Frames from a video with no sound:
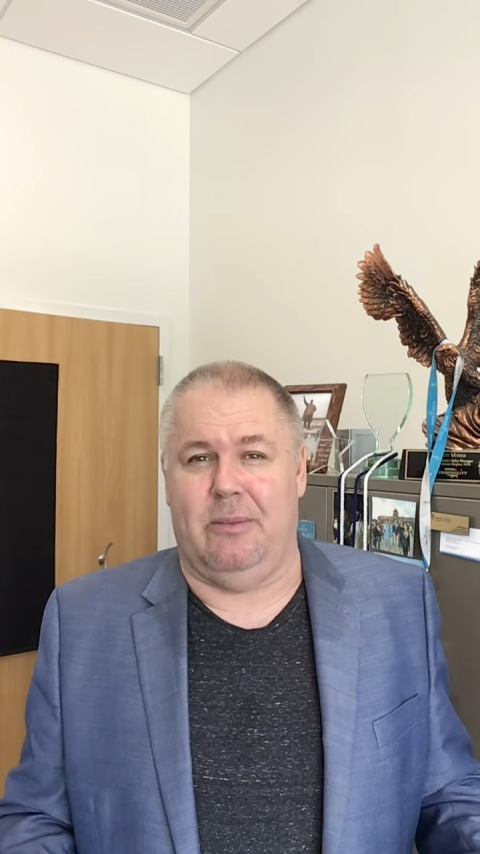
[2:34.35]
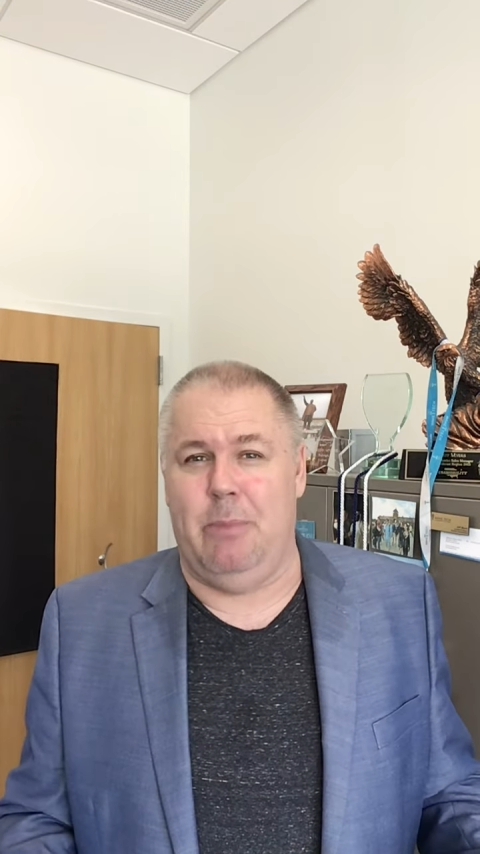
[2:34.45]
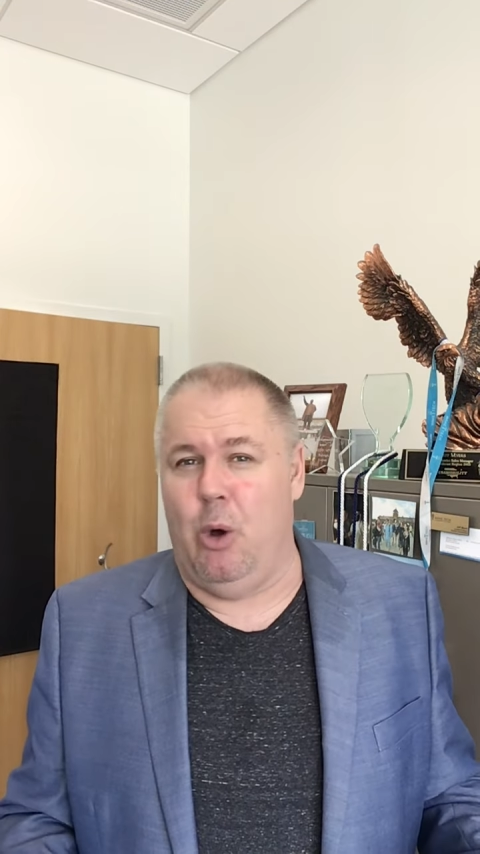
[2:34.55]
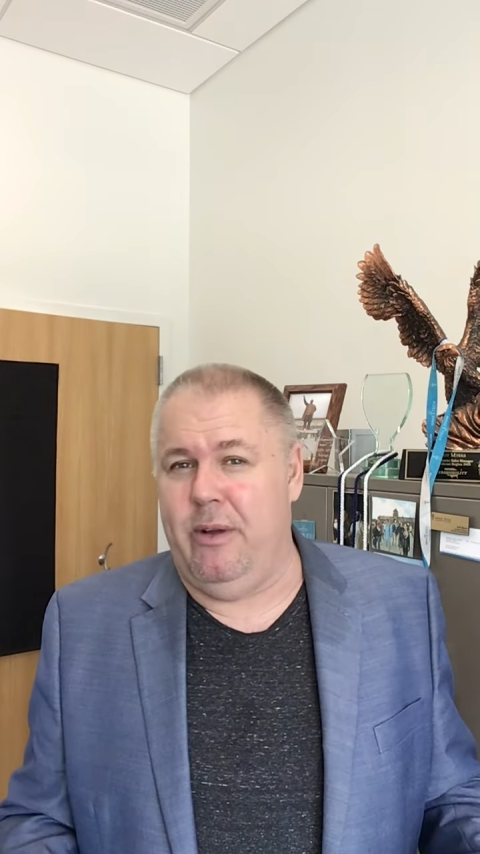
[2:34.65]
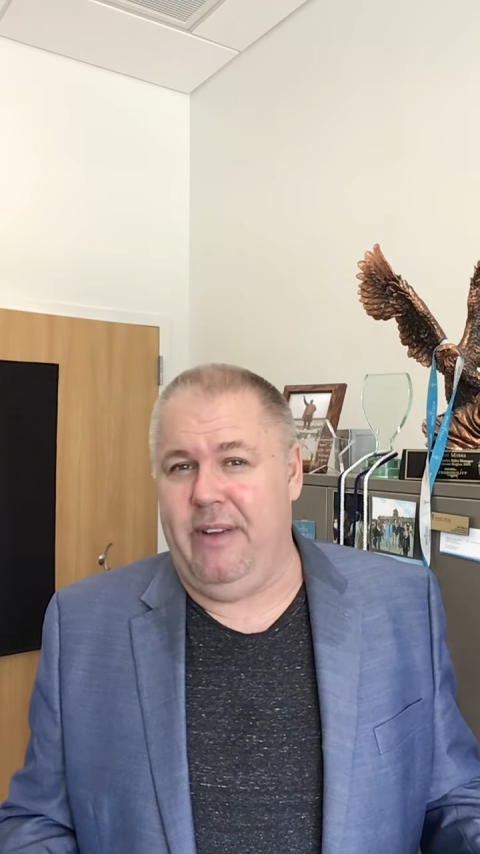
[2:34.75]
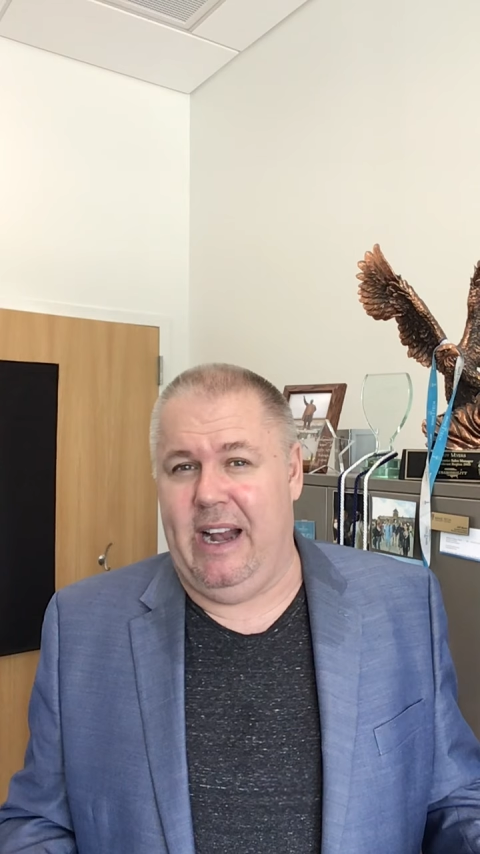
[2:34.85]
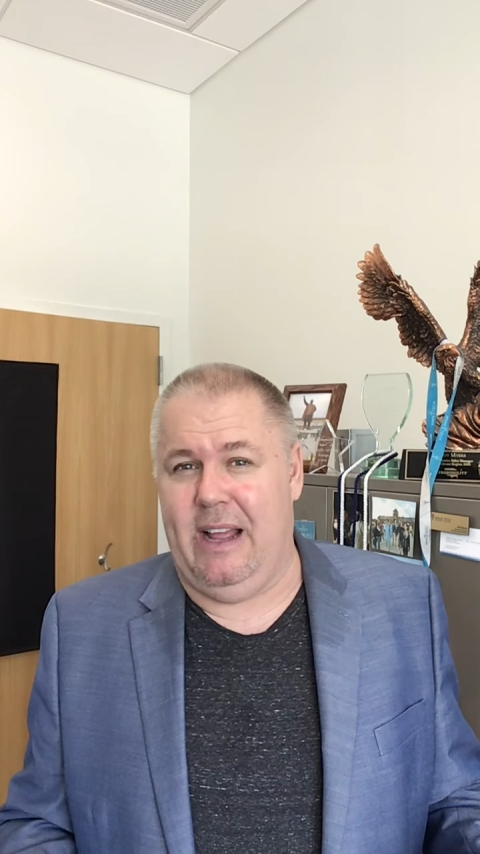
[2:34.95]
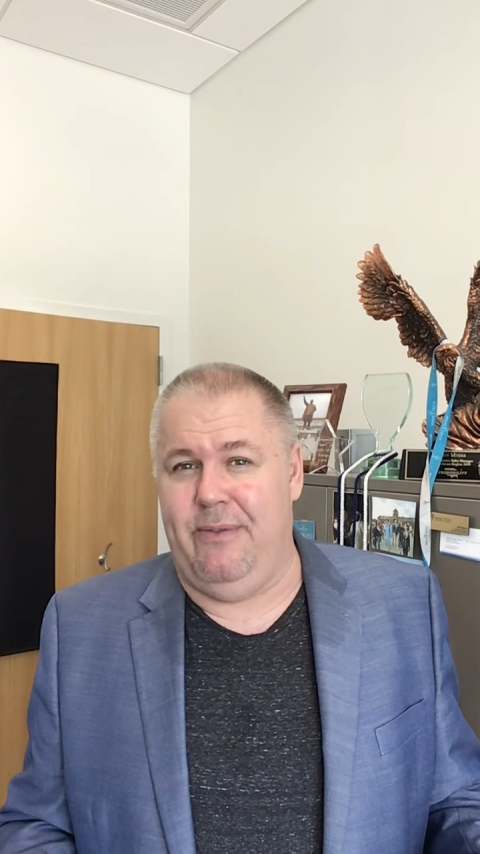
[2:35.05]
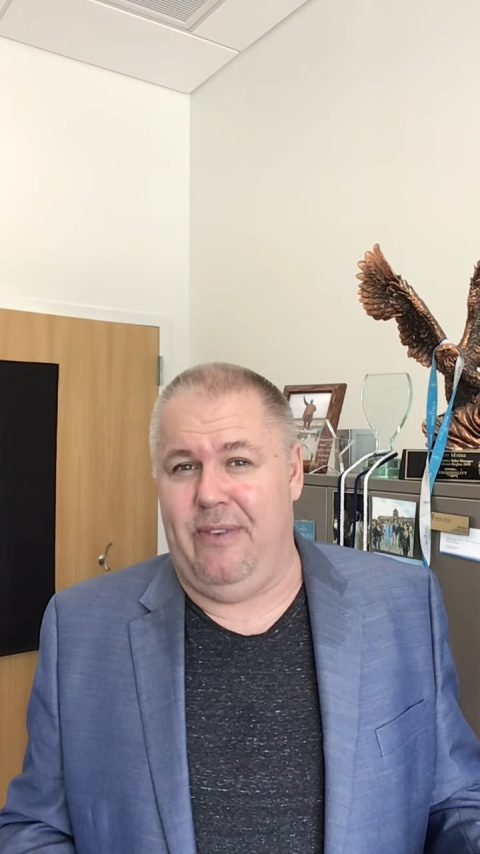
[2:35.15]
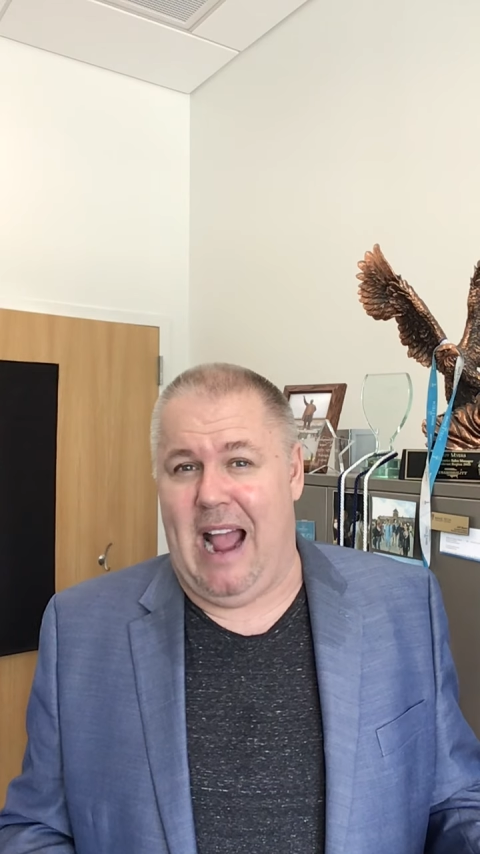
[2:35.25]

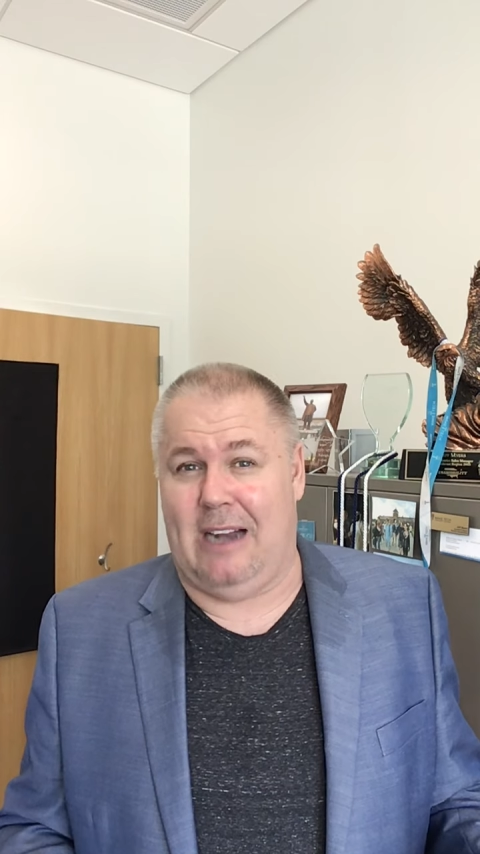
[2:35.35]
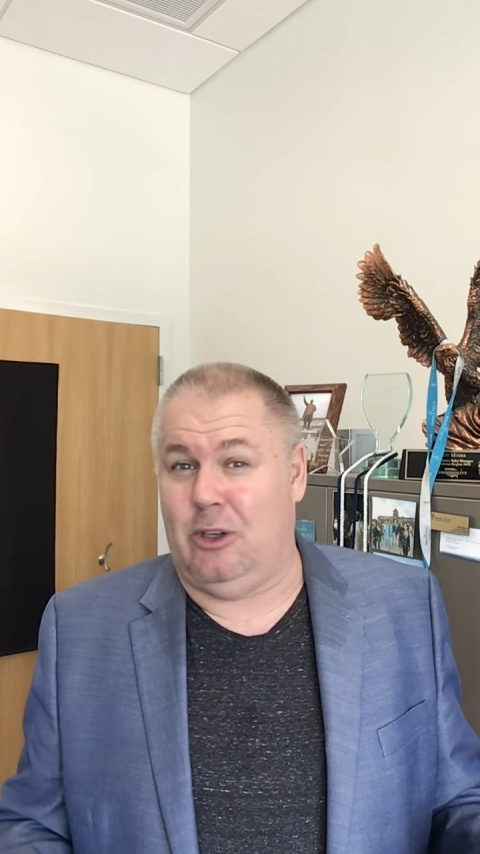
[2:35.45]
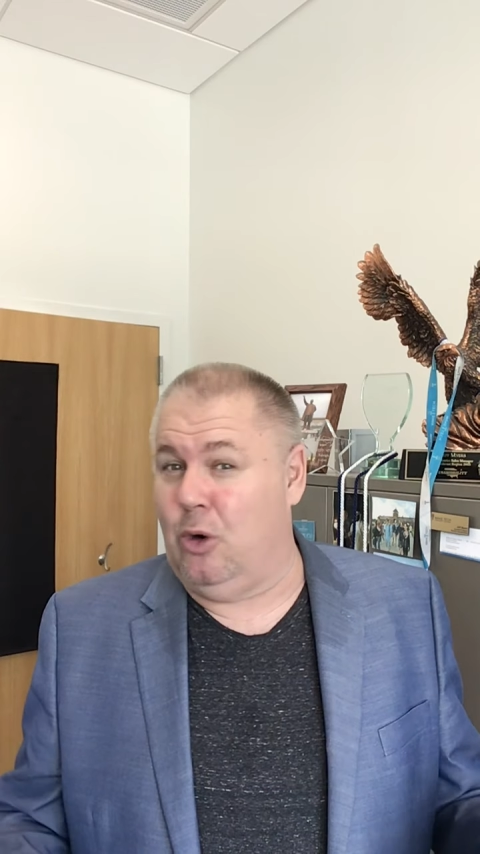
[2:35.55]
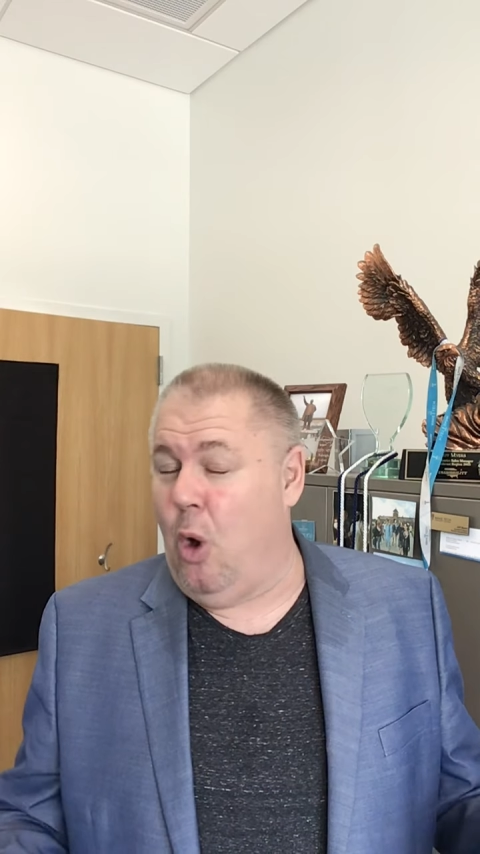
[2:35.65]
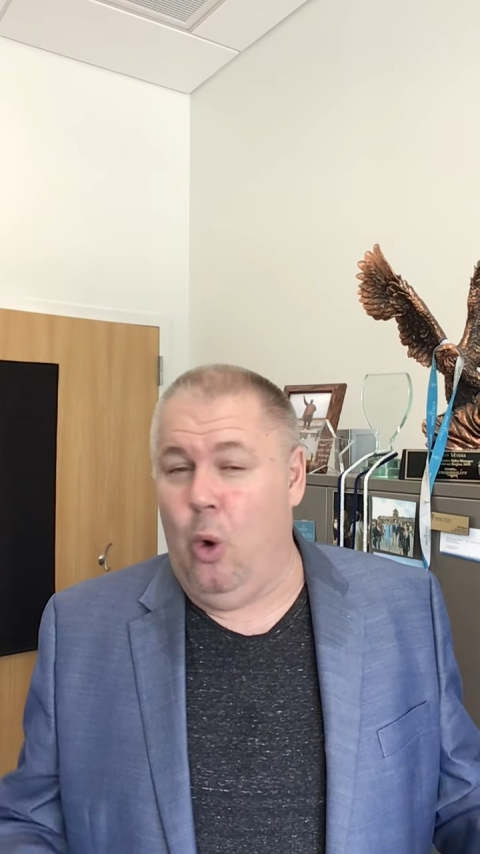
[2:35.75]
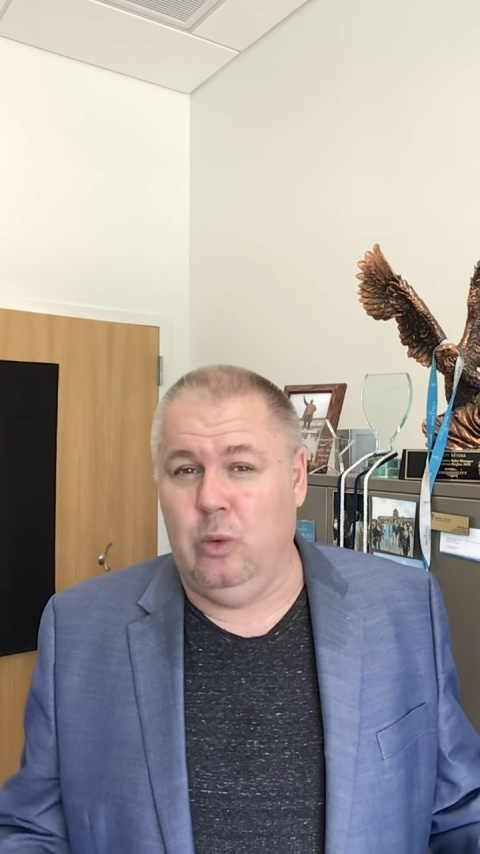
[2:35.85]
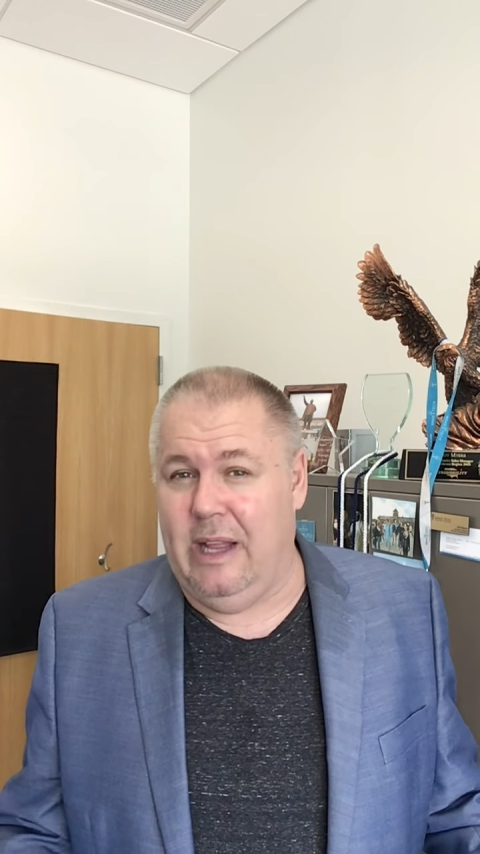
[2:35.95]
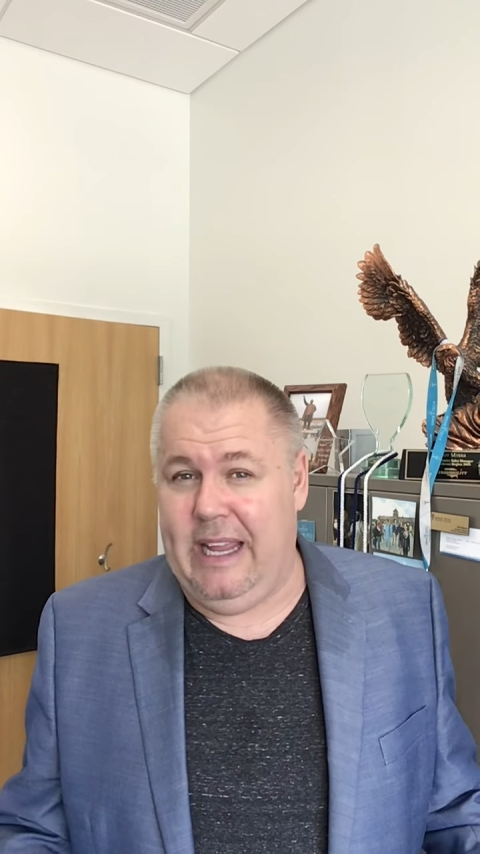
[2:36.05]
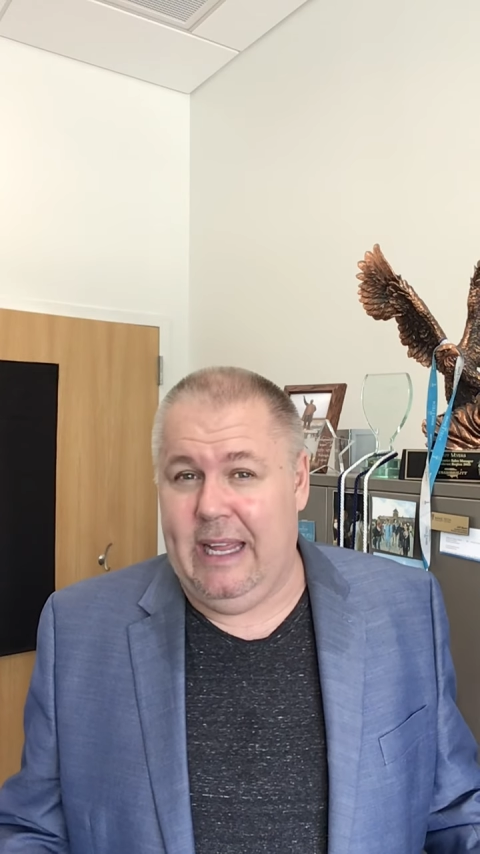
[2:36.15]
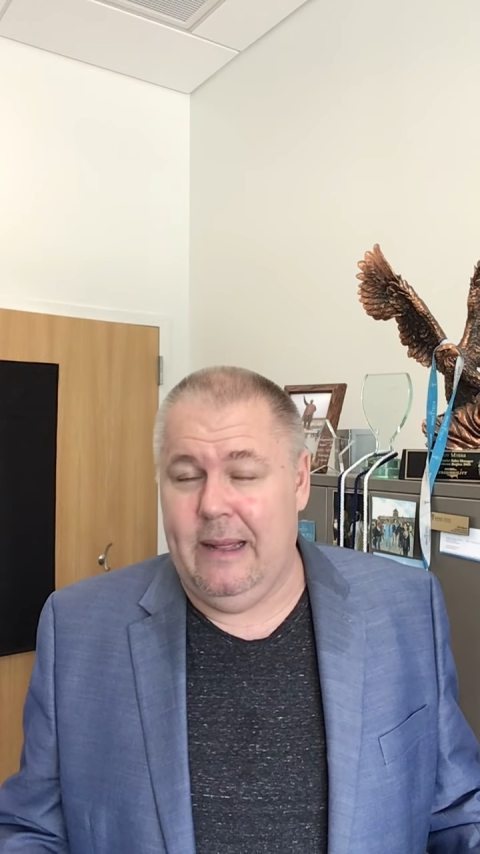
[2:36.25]
motivating factor
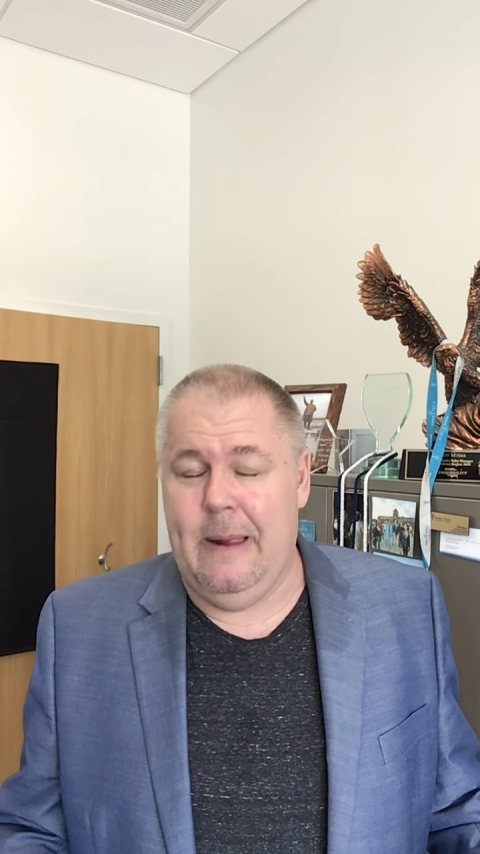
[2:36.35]
only,